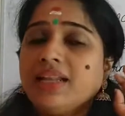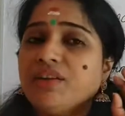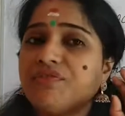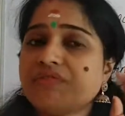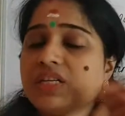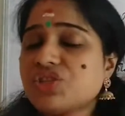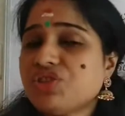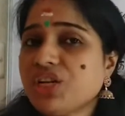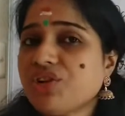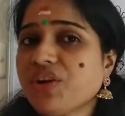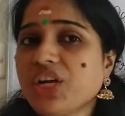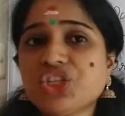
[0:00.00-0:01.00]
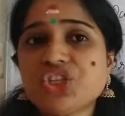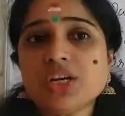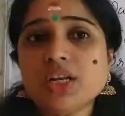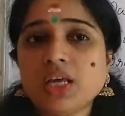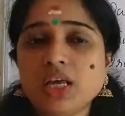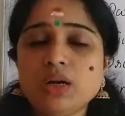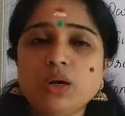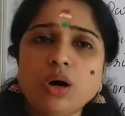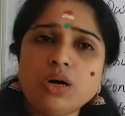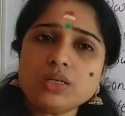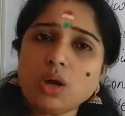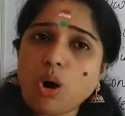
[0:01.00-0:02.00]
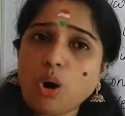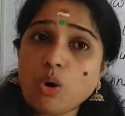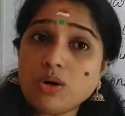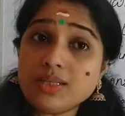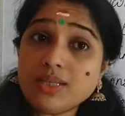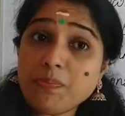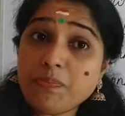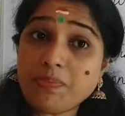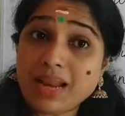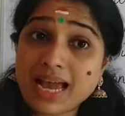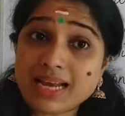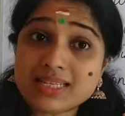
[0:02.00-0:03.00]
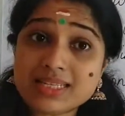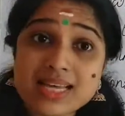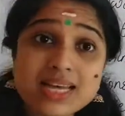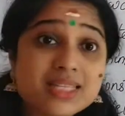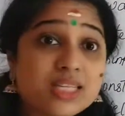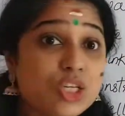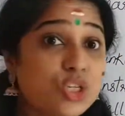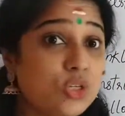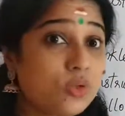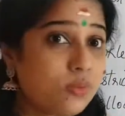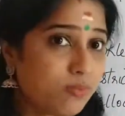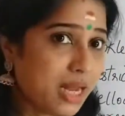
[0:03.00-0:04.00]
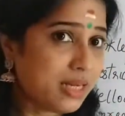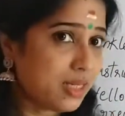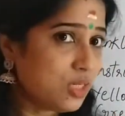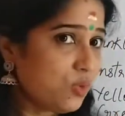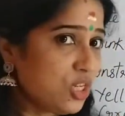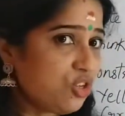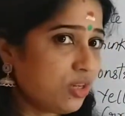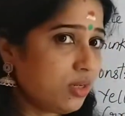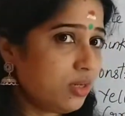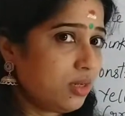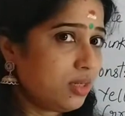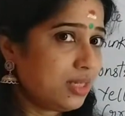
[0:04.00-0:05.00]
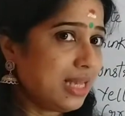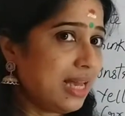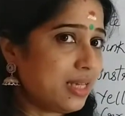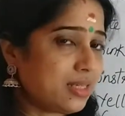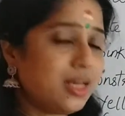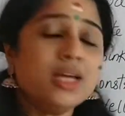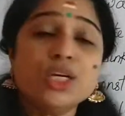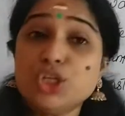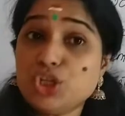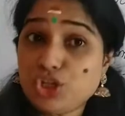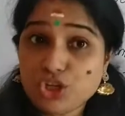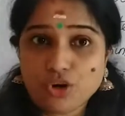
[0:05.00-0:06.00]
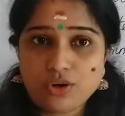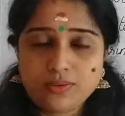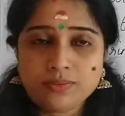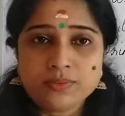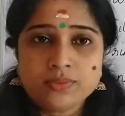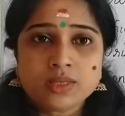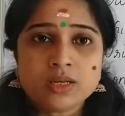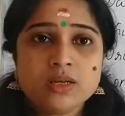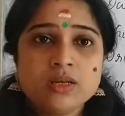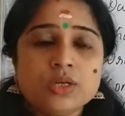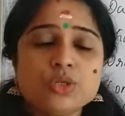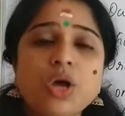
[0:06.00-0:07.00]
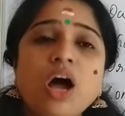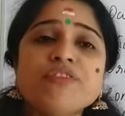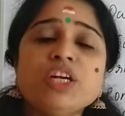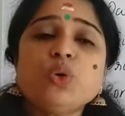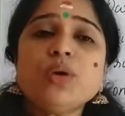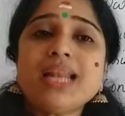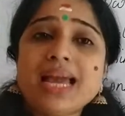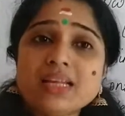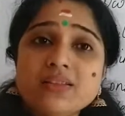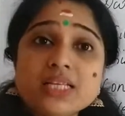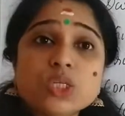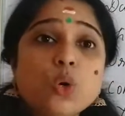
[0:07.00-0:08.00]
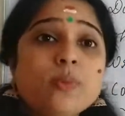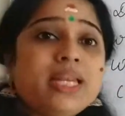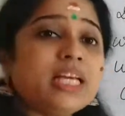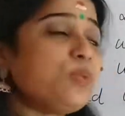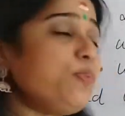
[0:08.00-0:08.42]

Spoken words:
In the first generation, he got all the plants as which size? Tall. So after doing like this so many